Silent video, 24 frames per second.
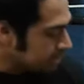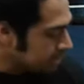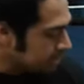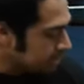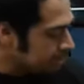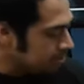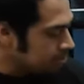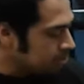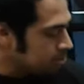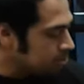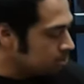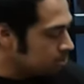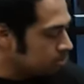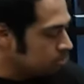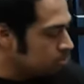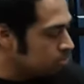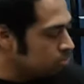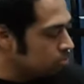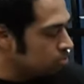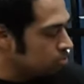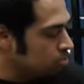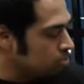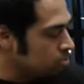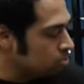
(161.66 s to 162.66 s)
help us
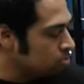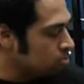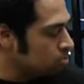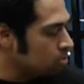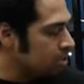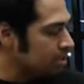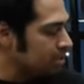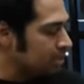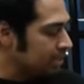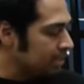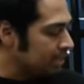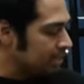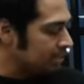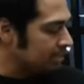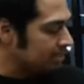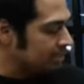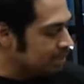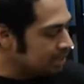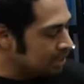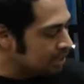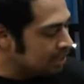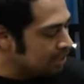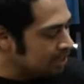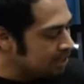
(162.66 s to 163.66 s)
to analyze
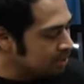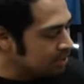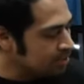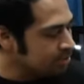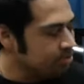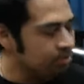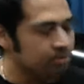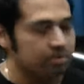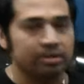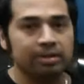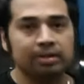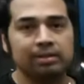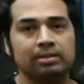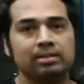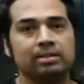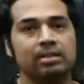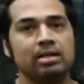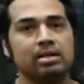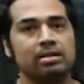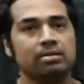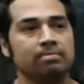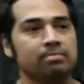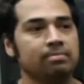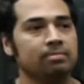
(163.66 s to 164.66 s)
data in real
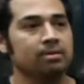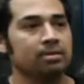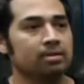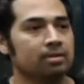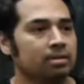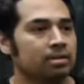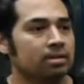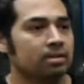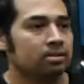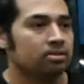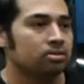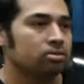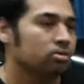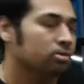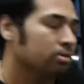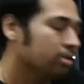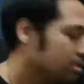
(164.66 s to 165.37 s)
time. So